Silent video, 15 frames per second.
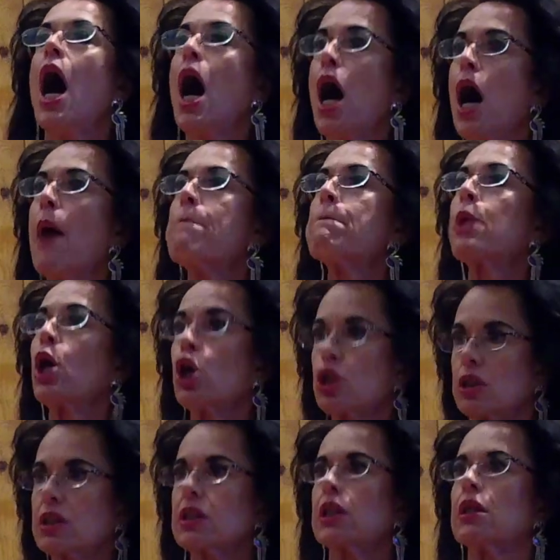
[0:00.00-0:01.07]
A
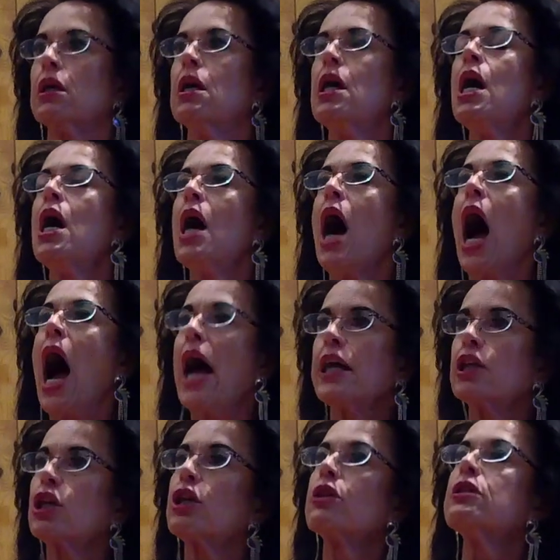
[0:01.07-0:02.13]
person. I
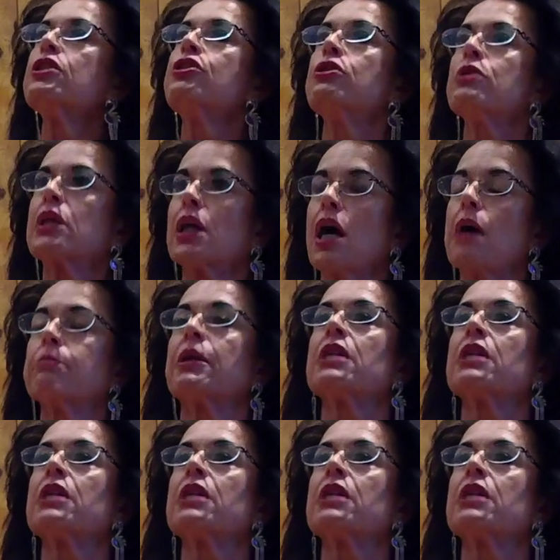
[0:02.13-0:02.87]
encourage you to come,